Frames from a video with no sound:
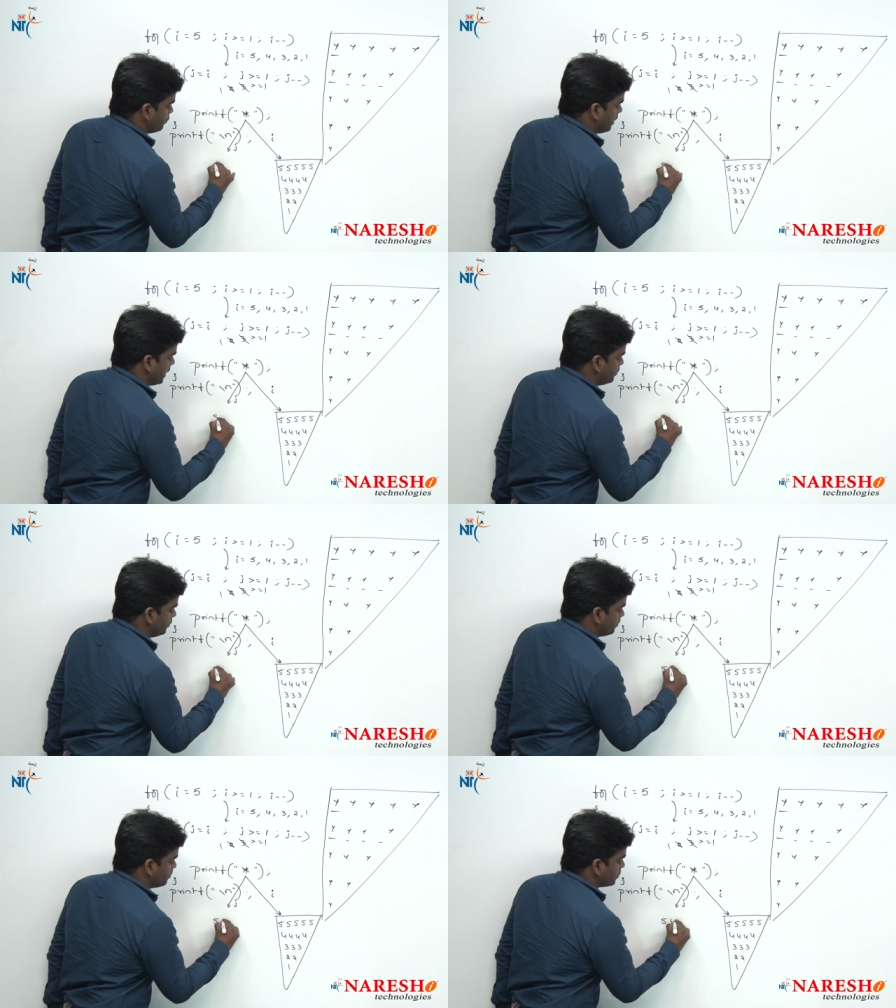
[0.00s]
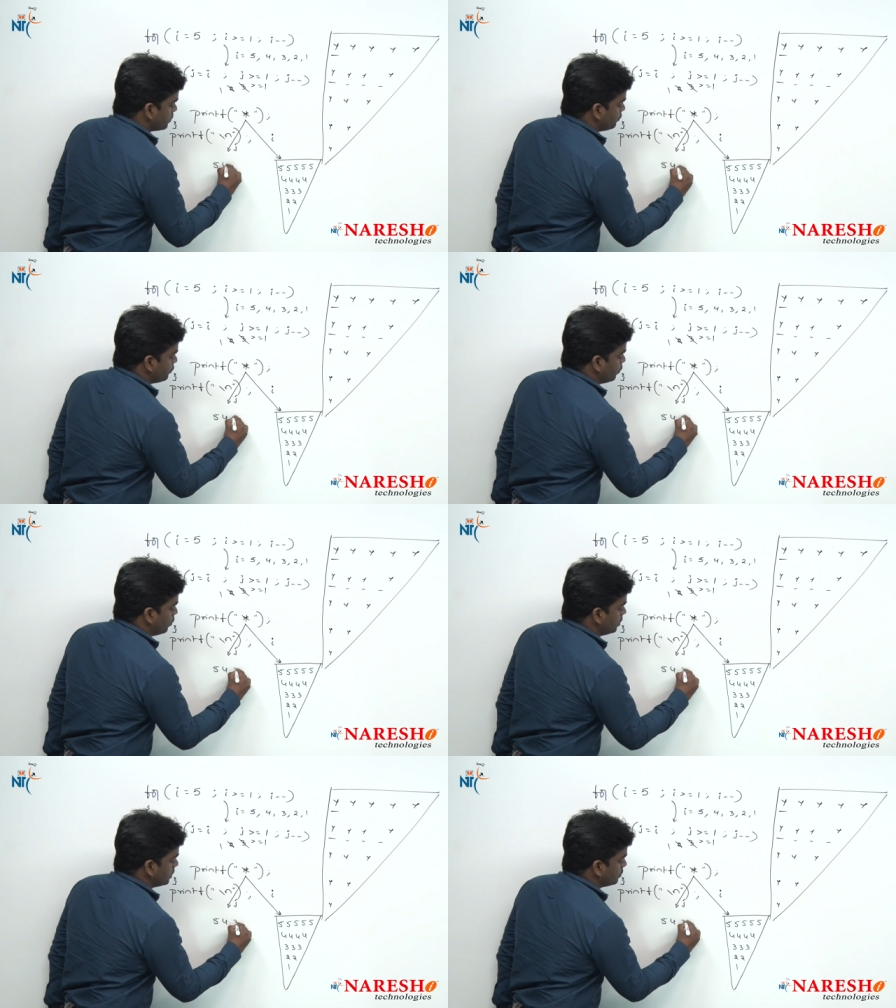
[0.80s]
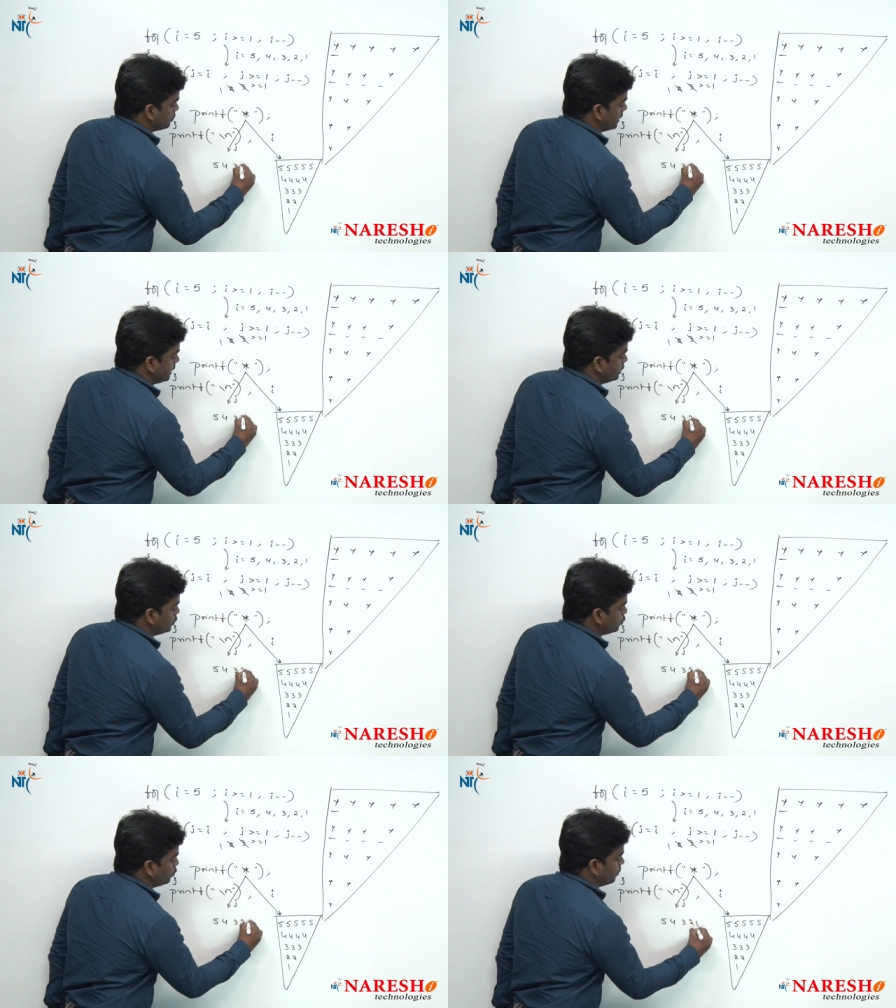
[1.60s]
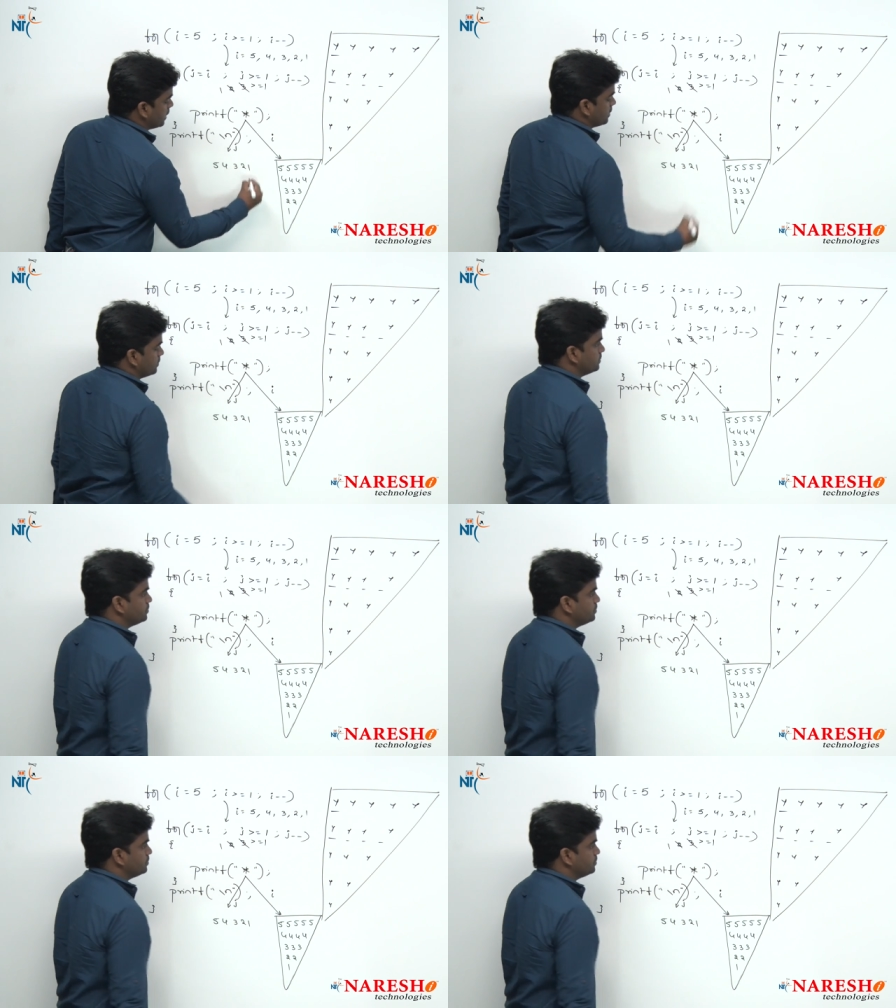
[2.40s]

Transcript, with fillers: 5, 4, 3, 2, 1.